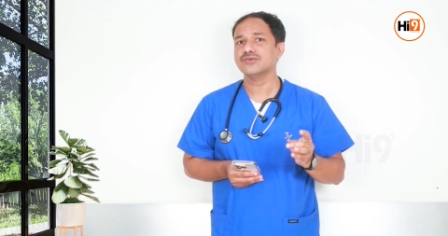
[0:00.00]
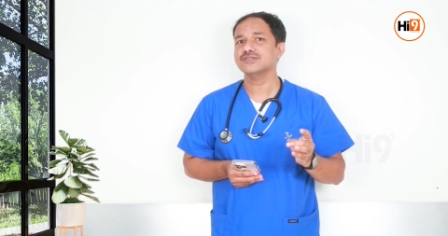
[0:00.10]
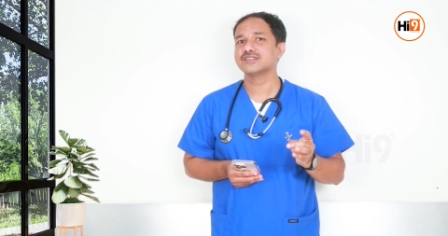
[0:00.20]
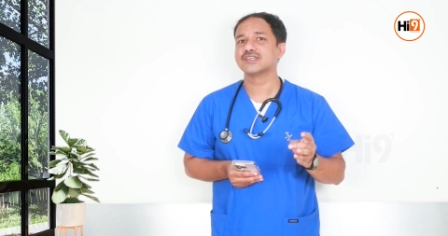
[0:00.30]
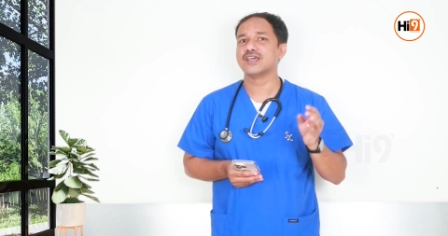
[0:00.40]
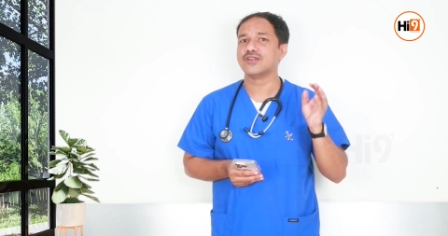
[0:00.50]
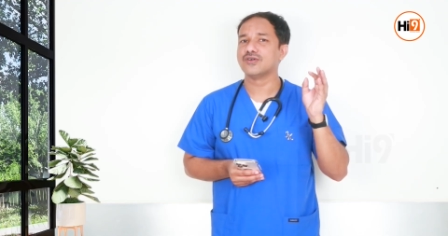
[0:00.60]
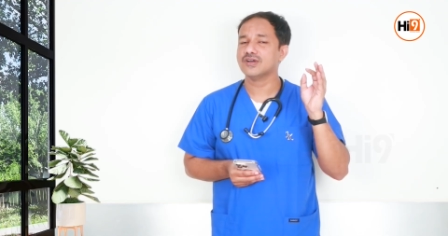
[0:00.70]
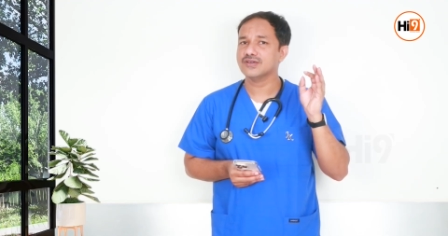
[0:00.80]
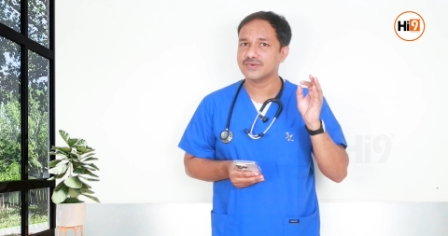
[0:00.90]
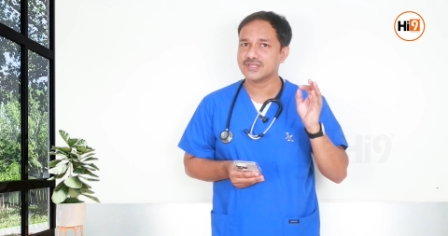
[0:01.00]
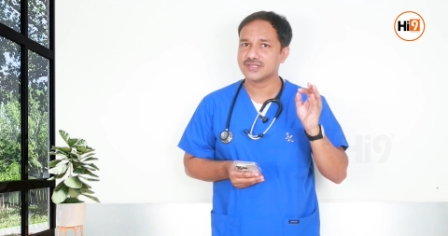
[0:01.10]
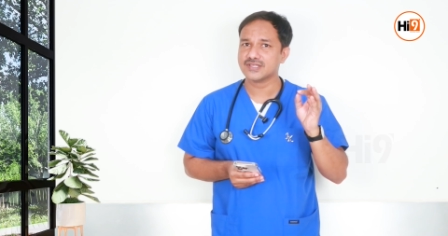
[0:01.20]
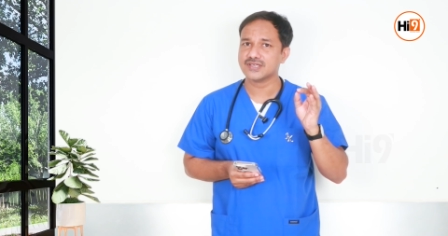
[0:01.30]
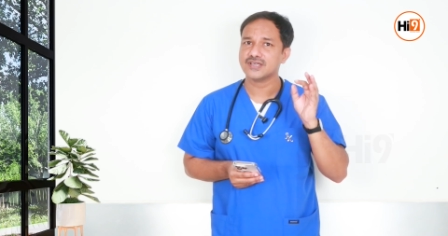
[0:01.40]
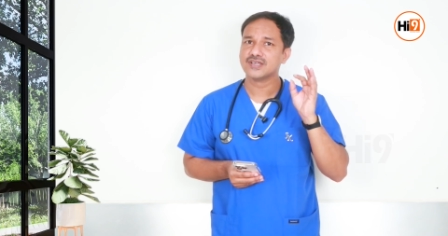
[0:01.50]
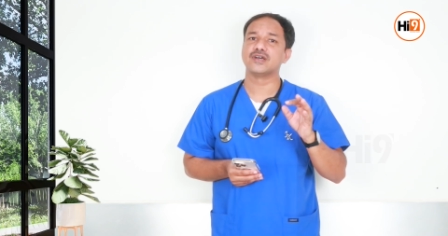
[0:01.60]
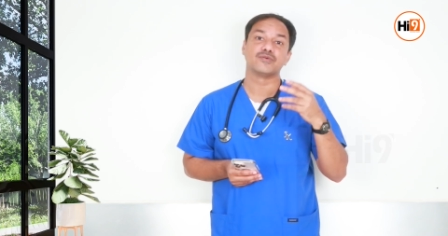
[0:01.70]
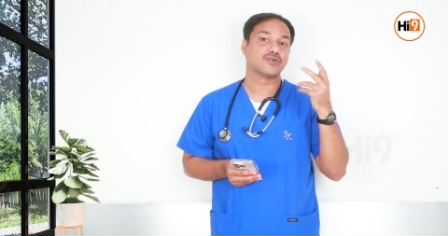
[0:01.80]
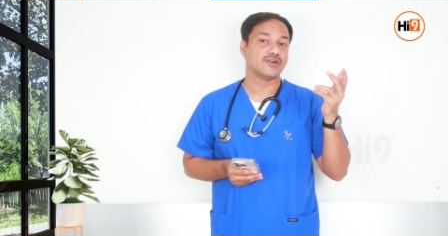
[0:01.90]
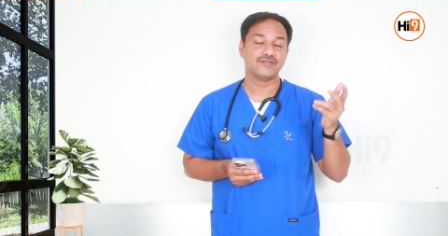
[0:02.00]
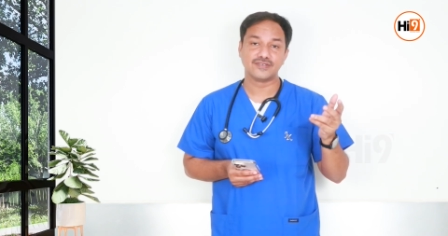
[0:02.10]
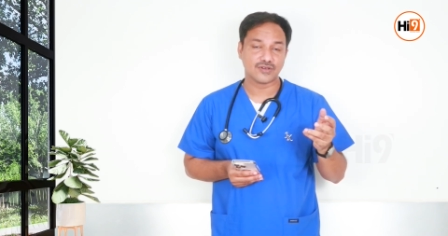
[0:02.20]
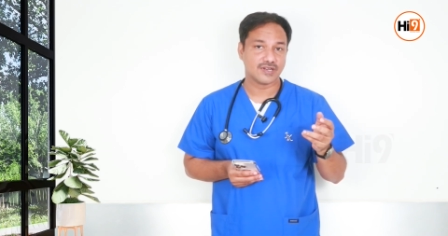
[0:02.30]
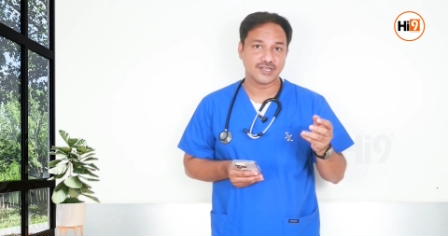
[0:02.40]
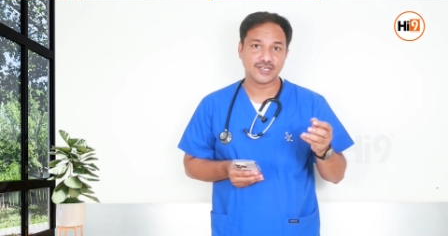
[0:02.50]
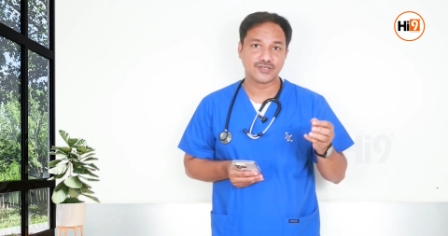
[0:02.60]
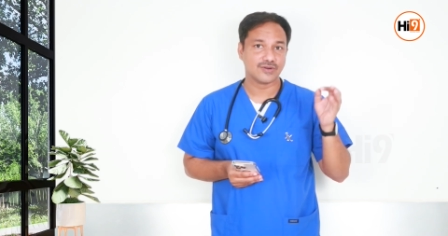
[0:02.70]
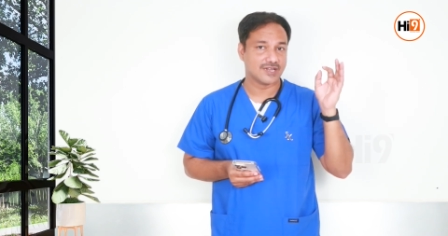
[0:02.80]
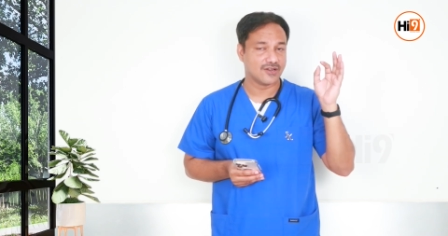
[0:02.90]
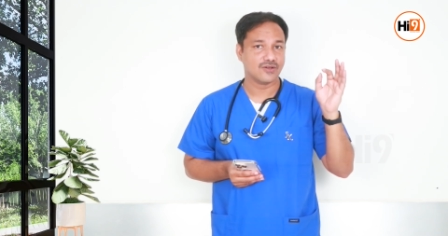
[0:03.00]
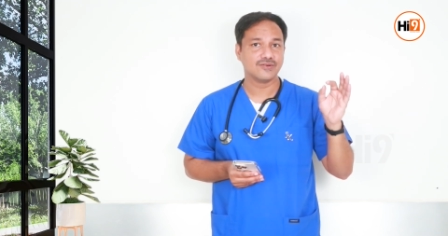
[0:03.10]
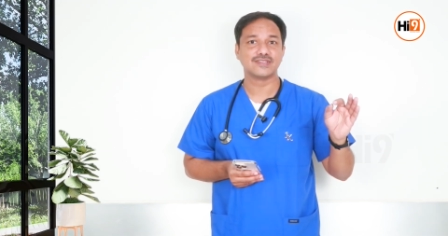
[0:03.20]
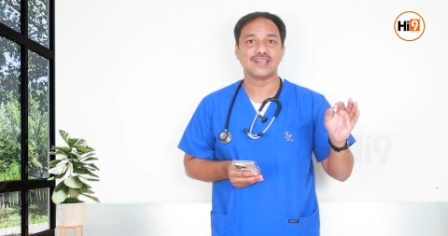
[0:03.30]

nose, along with cough is already told, along with